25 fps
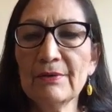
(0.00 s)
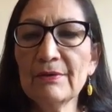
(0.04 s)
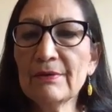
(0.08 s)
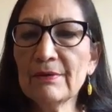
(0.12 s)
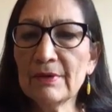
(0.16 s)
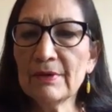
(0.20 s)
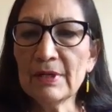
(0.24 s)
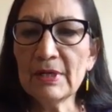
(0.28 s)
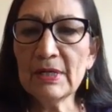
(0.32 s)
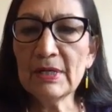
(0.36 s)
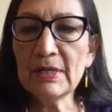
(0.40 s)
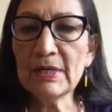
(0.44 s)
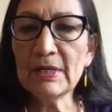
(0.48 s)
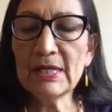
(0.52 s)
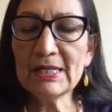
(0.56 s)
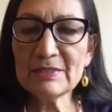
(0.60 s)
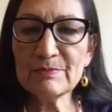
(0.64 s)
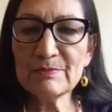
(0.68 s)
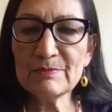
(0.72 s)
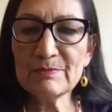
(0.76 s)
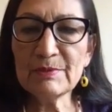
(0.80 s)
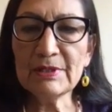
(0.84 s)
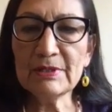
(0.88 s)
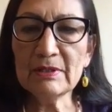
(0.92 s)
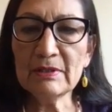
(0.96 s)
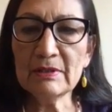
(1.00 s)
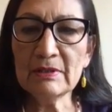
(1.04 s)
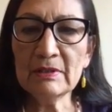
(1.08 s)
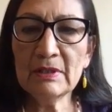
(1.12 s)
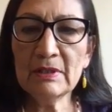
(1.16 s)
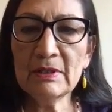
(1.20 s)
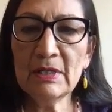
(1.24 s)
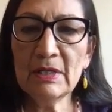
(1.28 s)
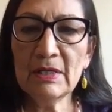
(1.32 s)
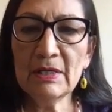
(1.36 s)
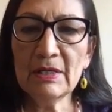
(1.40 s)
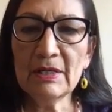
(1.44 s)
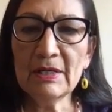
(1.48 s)
a hospital.
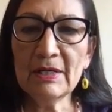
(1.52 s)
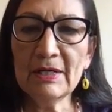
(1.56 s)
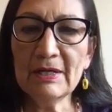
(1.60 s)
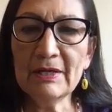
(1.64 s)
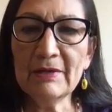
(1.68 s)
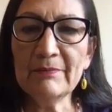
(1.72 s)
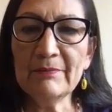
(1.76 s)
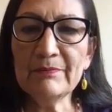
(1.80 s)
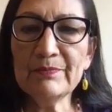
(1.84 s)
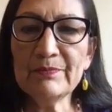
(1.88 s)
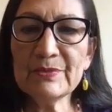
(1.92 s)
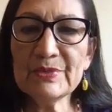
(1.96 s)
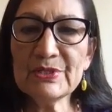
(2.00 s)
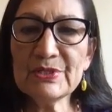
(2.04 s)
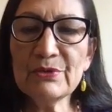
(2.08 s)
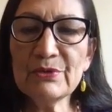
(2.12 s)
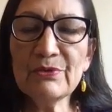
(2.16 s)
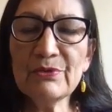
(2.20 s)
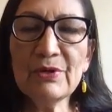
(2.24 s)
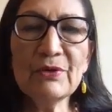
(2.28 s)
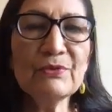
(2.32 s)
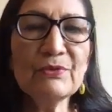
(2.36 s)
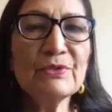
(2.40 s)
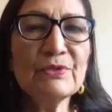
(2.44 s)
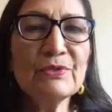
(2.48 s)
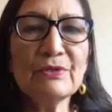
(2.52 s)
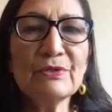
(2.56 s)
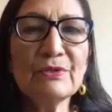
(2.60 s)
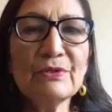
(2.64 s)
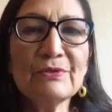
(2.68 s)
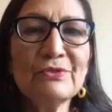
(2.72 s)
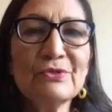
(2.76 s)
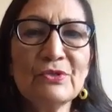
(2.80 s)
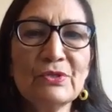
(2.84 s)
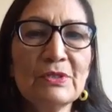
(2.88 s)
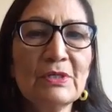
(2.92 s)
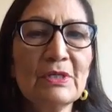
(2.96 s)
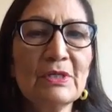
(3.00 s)
So those are,
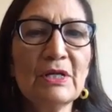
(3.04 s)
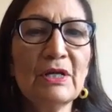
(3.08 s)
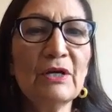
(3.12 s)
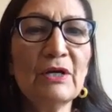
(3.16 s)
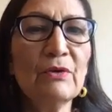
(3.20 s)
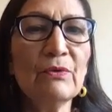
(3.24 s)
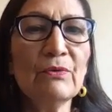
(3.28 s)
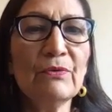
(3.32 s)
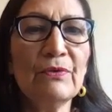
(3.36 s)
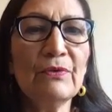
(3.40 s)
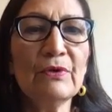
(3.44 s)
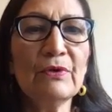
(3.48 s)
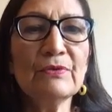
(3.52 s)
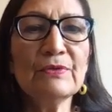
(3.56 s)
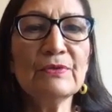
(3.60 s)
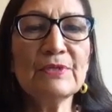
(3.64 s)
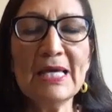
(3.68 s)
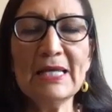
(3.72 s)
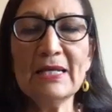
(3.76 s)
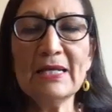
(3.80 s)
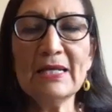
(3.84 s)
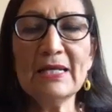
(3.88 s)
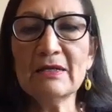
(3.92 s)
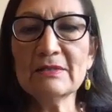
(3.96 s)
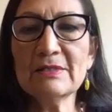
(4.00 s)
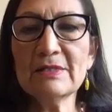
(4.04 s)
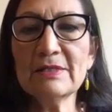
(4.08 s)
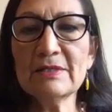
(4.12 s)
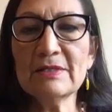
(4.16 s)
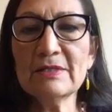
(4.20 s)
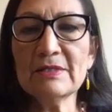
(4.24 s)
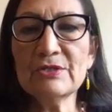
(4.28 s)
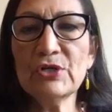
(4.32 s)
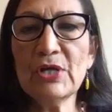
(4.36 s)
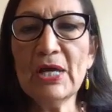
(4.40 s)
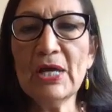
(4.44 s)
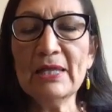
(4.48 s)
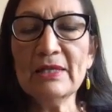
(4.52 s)
those add on to the
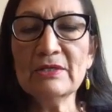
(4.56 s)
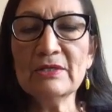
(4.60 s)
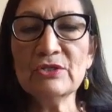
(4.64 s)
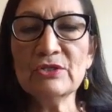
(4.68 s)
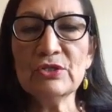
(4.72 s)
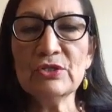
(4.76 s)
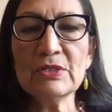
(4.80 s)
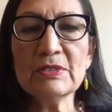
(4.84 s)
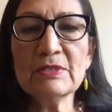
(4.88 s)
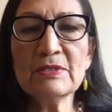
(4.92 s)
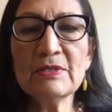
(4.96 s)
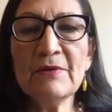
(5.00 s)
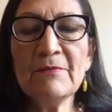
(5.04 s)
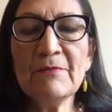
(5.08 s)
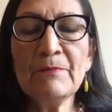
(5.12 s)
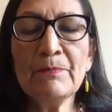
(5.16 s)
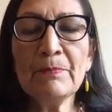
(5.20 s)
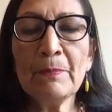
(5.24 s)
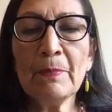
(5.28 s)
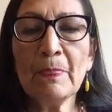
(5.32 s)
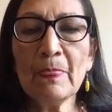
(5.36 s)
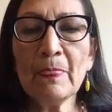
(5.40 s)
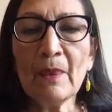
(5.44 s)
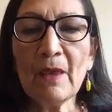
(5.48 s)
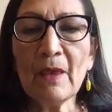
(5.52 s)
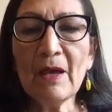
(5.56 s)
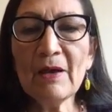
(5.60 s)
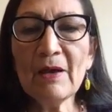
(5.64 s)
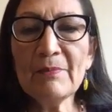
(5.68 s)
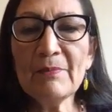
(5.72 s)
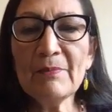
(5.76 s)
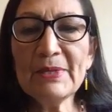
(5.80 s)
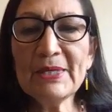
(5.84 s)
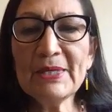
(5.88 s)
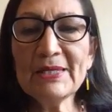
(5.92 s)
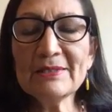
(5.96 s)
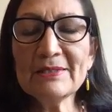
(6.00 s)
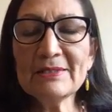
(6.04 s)
challenges.
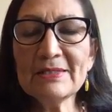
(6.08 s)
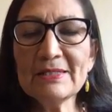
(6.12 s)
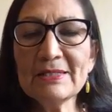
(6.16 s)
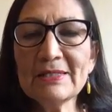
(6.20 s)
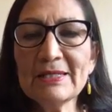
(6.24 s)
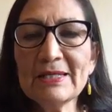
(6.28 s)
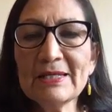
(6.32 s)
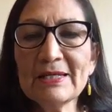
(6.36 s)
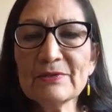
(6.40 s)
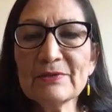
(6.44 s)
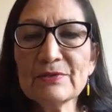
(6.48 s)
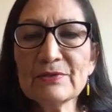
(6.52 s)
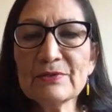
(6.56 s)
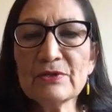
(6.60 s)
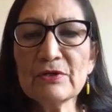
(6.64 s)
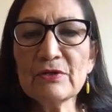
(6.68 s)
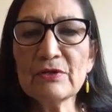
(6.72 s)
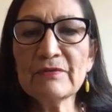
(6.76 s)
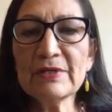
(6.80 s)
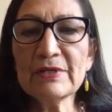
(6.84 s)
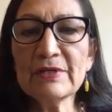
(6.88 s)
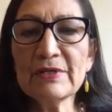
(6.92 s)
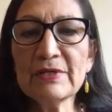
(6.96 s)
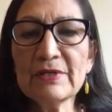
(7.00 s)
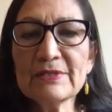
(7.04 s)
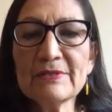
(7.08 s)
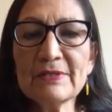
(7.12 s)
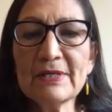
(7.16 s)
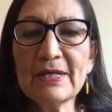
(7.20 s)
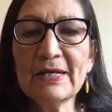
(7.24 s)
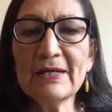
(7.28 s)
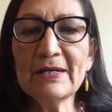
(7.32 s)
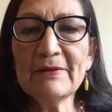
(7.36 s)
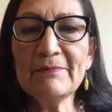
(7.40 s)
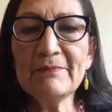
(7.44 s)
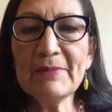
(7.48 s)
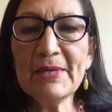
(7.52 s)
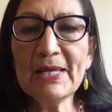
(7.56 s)
The Indian Health Service,
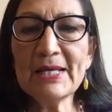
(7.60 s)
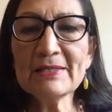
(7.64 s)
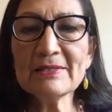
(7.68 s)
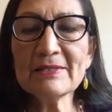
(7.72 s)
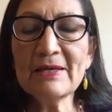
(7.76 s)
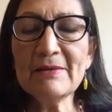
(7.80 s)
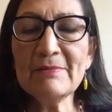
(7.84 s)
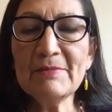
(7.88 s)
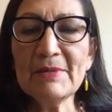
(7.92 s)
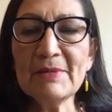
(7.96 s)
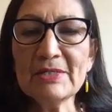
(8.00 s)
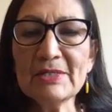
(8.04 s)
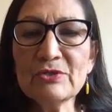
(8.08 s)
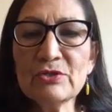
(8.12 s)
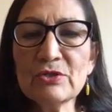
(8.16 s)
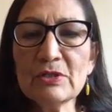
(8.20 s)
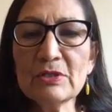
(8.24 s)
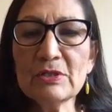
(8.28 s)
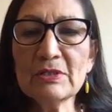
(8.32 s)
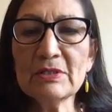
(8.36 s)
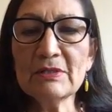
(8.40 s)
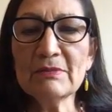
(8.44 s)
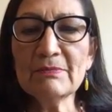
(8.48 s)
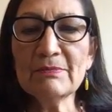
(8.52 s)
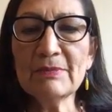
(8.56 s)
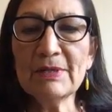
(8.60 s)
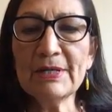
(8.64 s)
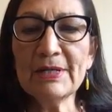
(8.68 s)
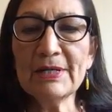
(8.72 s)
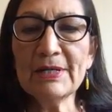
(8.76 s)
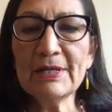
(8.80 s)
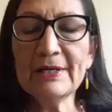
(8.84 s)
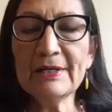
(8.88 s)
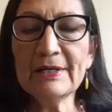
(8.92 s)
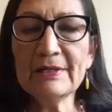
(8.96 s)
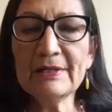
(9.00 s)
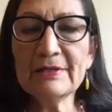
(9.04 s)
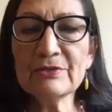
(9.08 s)
as I mentioned in
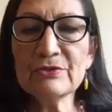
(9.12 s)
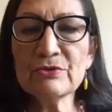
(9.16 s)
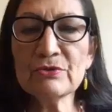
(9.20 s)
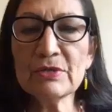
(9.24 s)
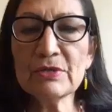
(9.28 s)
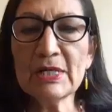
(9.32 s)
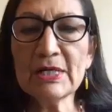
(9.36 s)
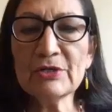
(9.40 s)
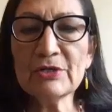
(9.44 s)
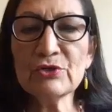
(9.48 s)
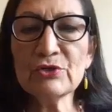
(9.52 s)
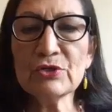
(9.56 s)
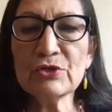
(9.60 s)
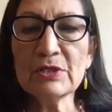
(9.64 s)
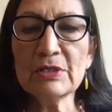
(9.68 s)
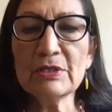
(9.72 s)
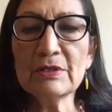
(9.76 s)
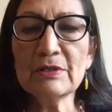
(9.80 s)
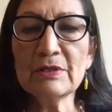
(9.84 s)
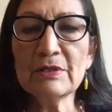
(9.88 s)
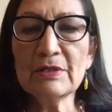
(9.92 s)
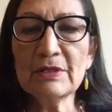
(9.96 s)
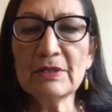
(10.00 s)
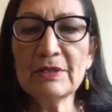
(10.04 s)
my introduction,